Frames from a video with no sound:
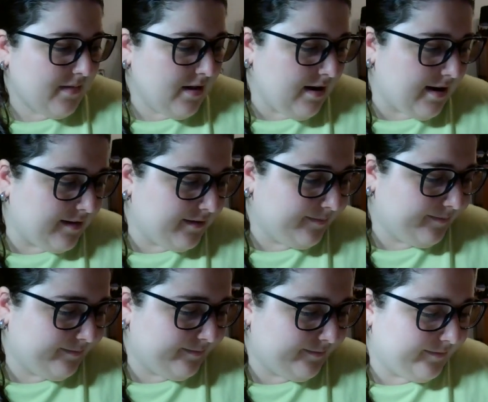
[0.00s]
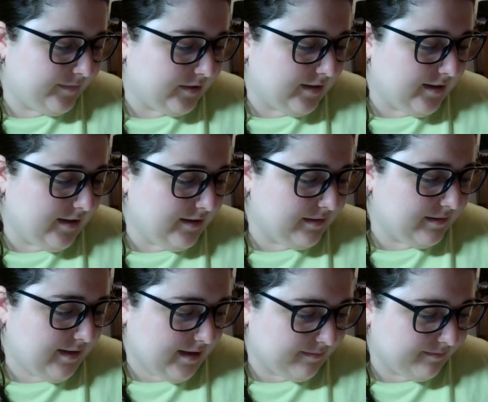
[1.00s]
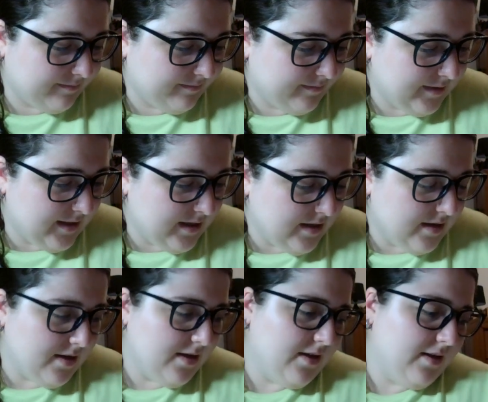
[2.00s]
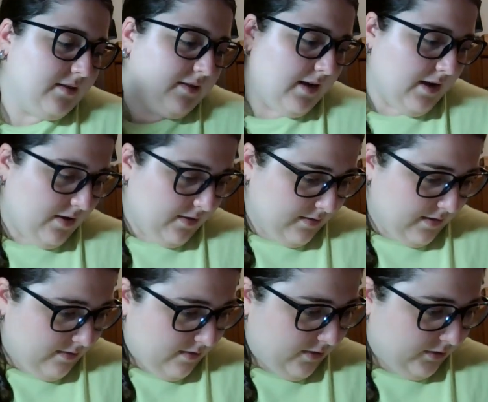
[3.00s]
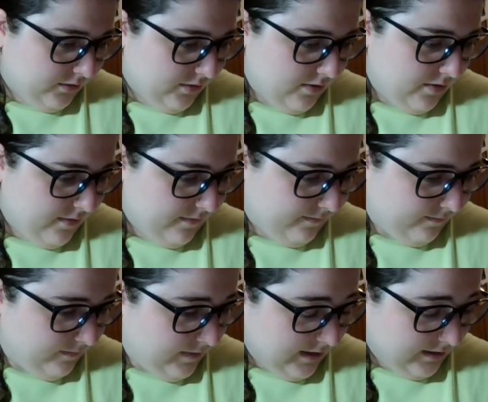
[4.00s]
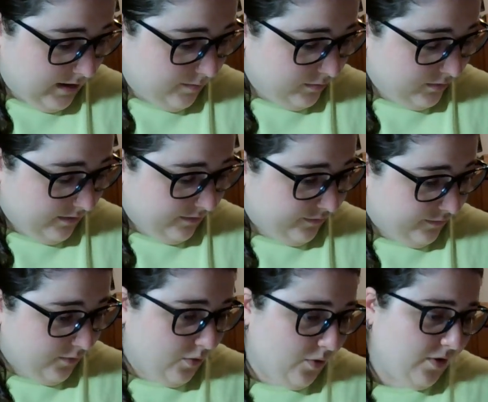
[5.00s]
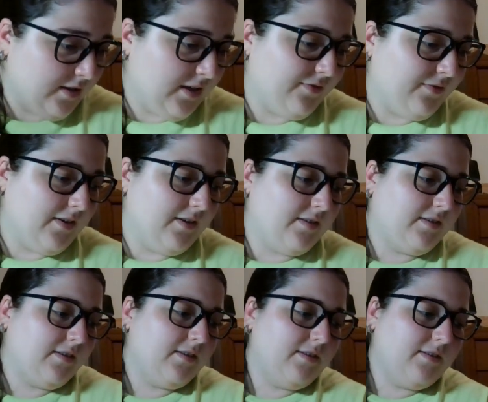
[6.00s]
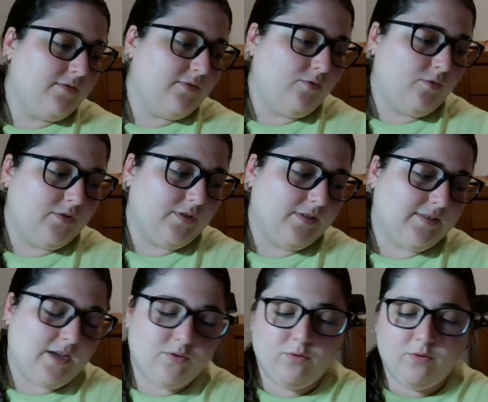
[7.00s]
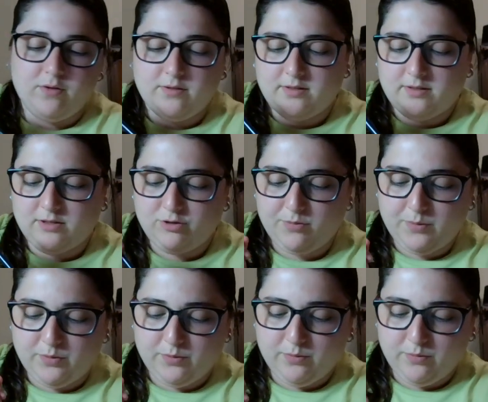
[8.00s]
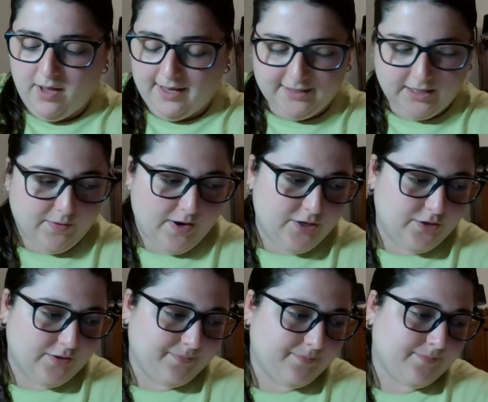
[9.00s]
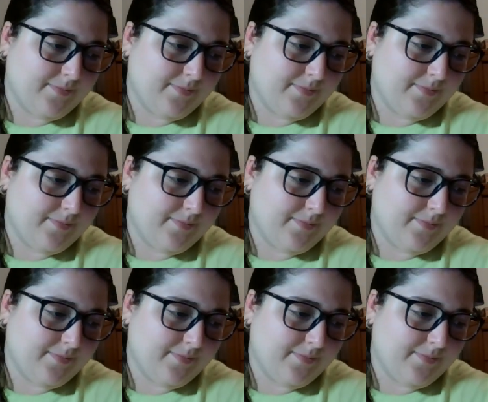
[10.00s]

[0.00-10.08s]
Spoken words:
And so there's that. Now, there are also examples of 4 different forces that cause centripetal acceleration.